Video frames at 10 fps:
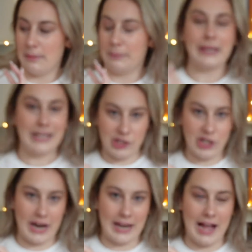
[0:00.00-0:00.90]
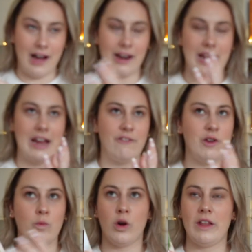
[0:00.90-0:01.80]
Please check it out. If
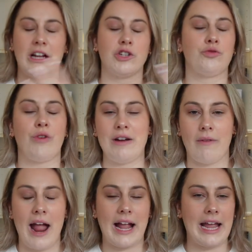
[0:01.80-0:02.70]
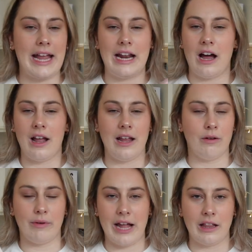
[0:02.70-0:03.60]
you want like a train wreck in a, in a
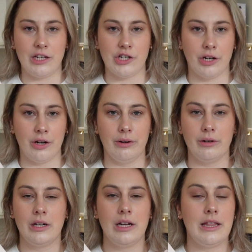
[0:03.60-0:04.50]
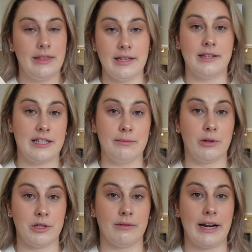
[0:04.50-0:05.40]
reality show, this is the
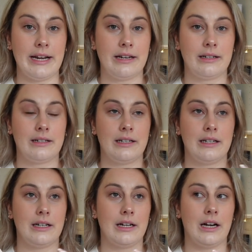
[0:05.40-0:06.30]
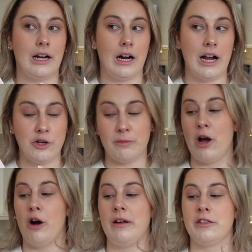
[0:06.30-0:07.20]
book to read. It took me a
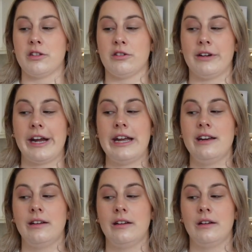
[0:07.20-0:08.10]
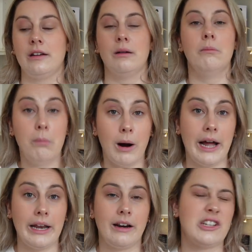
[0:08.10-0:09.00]
whole month to read
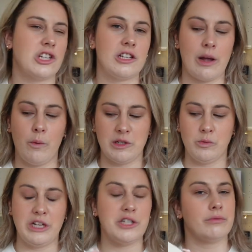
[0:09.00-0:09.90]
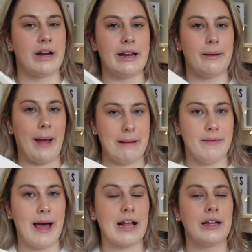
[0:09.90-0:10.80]
but it's just because I wasn't wanting to read
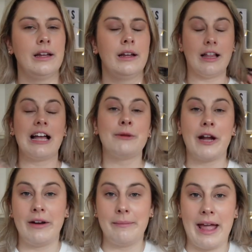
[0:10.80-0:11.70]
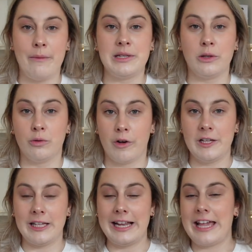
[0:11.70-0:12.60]
paperback. The last book I read in May was All
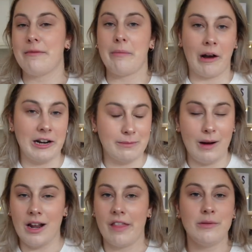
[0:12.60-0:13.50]
Roads Lead Here by Mariana Zapata.